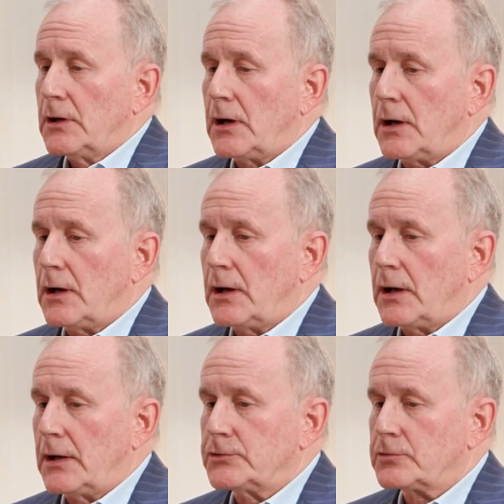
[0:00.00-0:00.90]

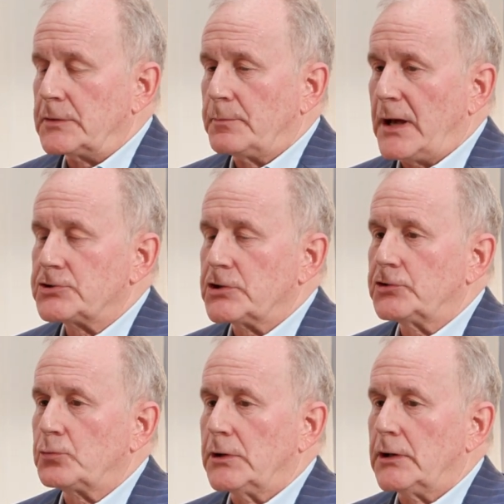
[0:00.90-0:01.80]
I treat
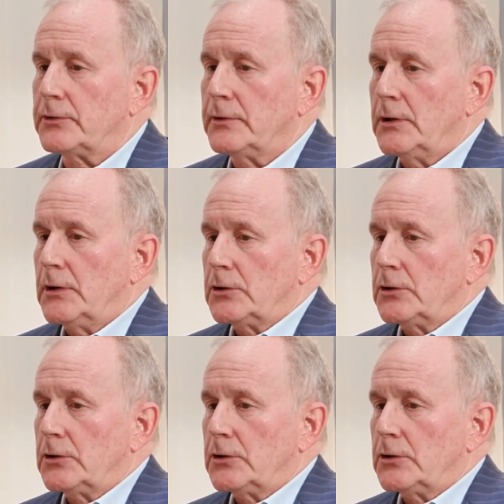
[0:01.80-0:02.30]
patients with